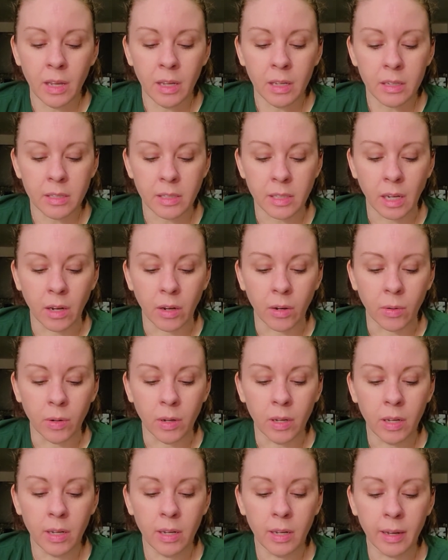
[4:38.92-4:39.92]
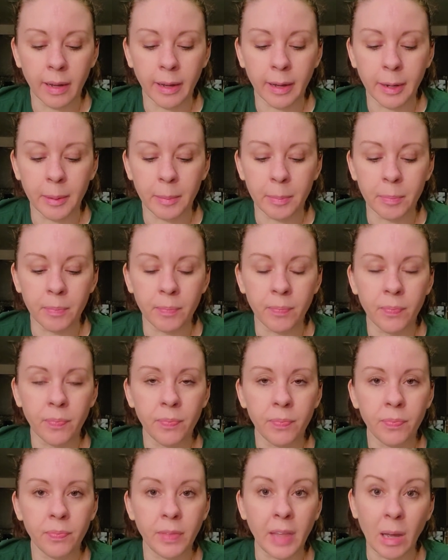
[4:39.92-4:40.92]
So
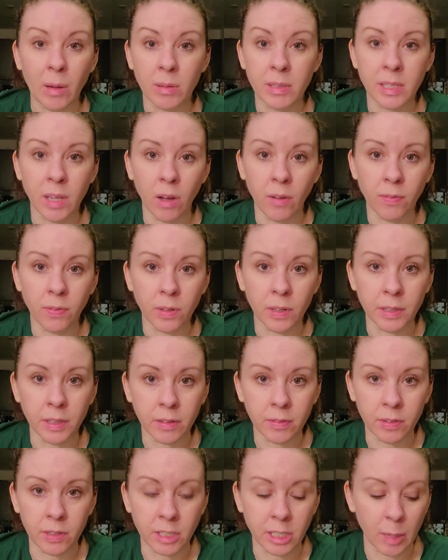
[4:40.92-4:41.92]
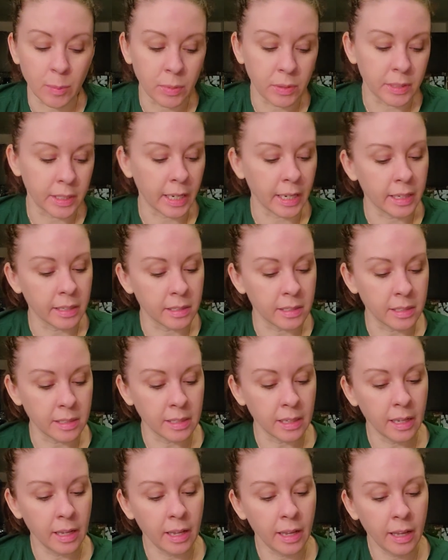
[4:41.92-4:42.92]
that was helpful in the first couple days.
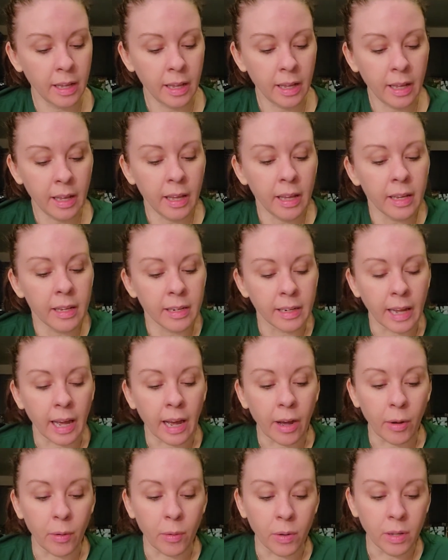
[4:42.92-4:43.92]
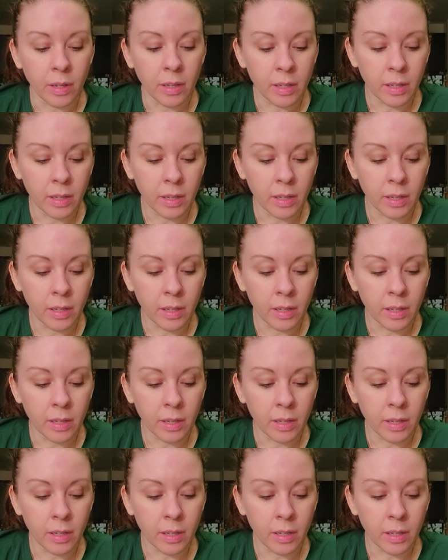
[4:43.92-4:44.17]
Now,